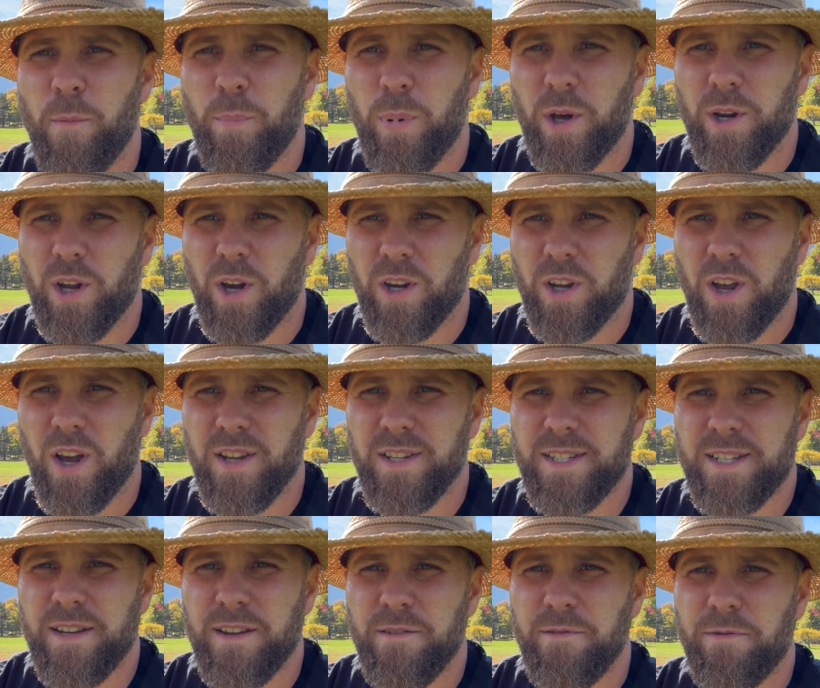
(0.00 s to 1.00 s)
but
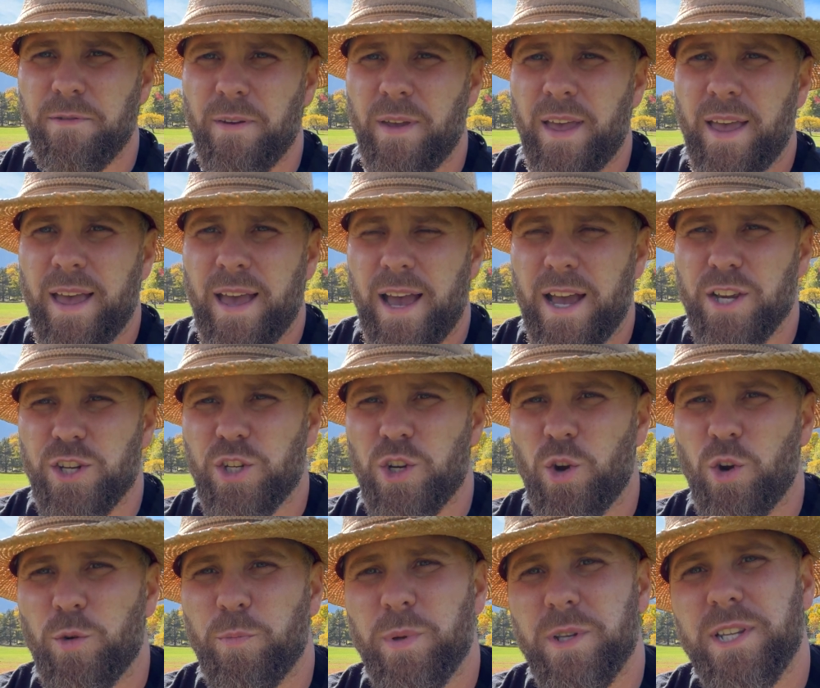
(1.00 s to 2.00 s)
Augustive has
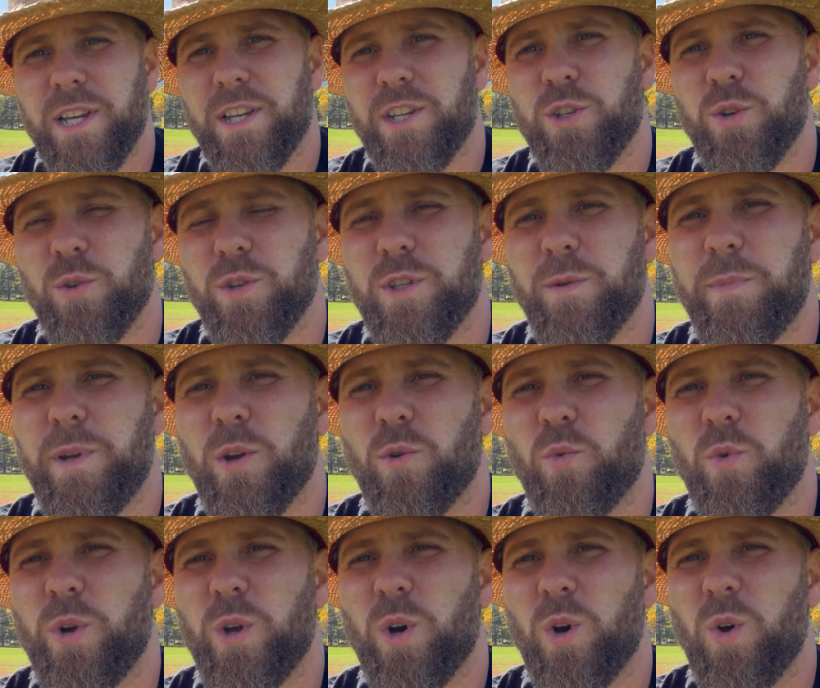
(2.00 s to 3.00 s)
shown potential to be a
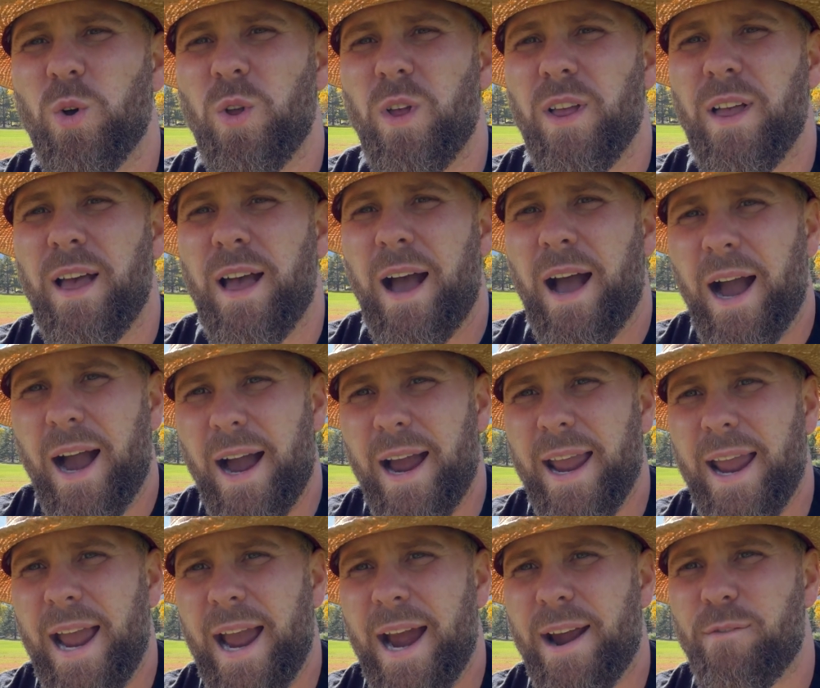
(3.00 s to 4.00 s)
real
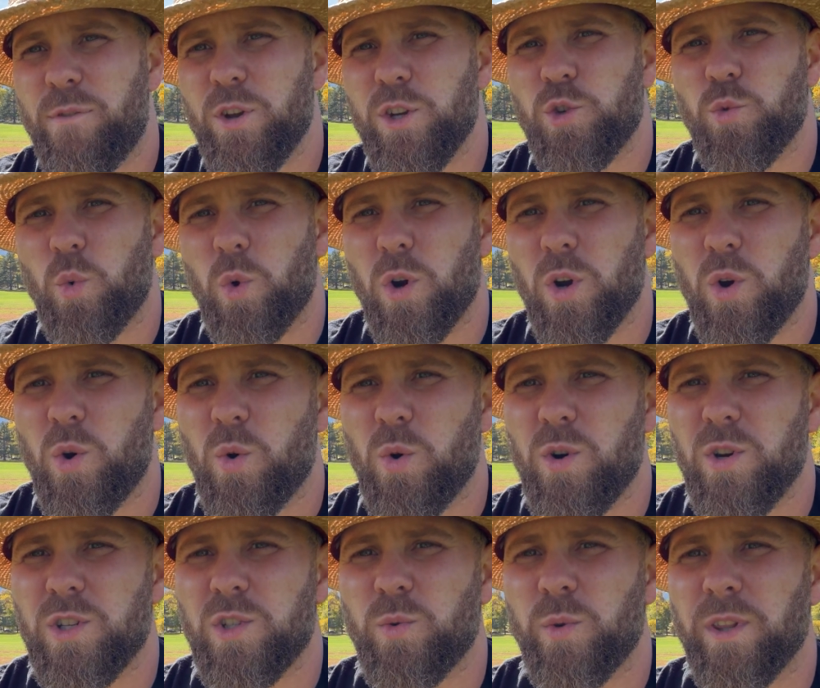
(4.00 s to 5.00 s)
high average
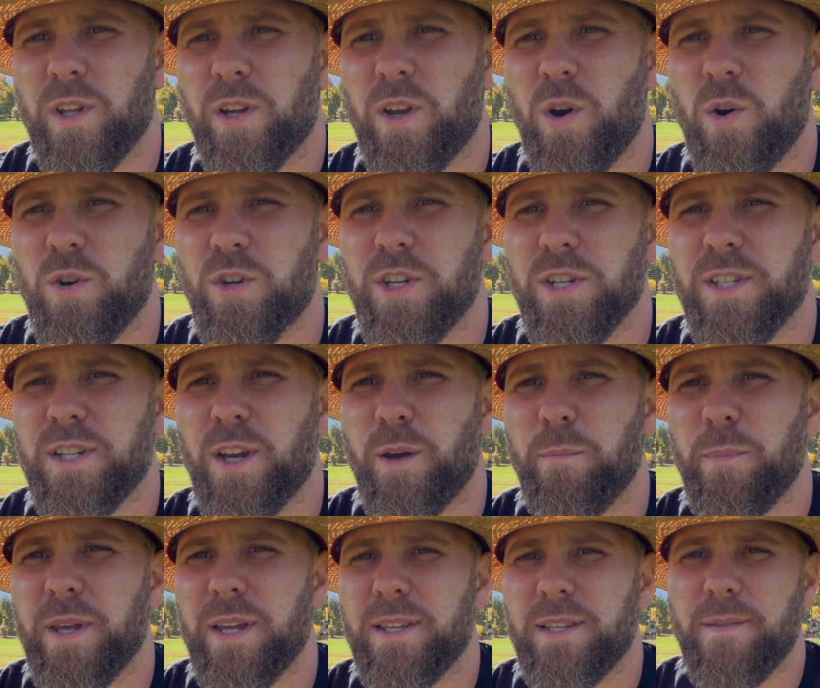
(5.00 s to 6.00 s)
workhorse when the coaches
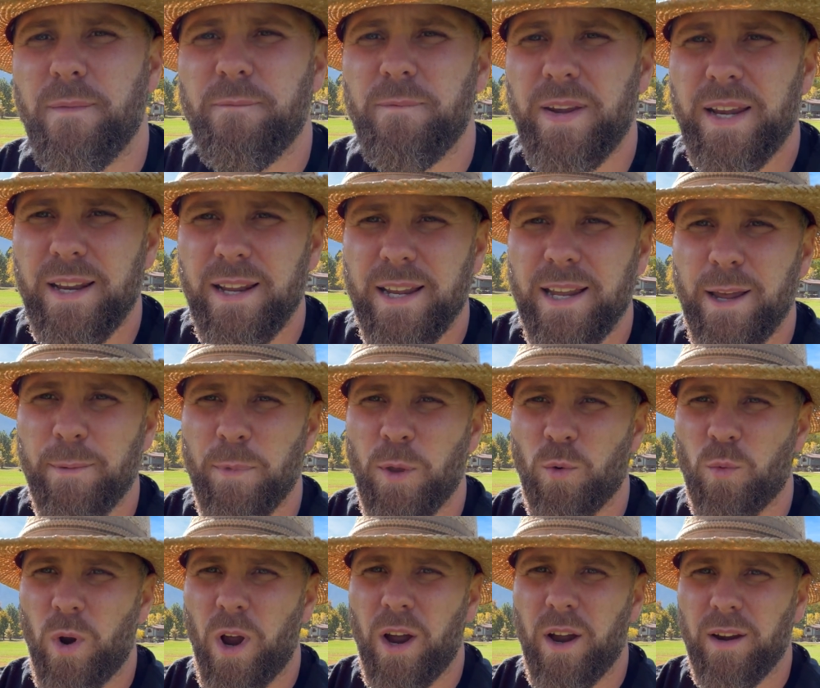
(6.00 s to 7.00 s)
commit to feeding him the
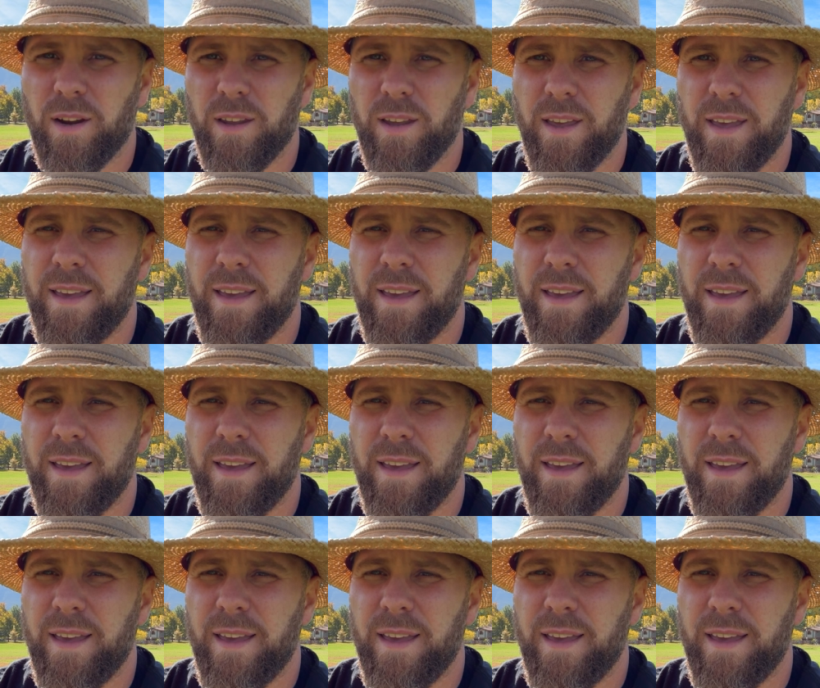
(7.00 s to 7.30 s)
rock.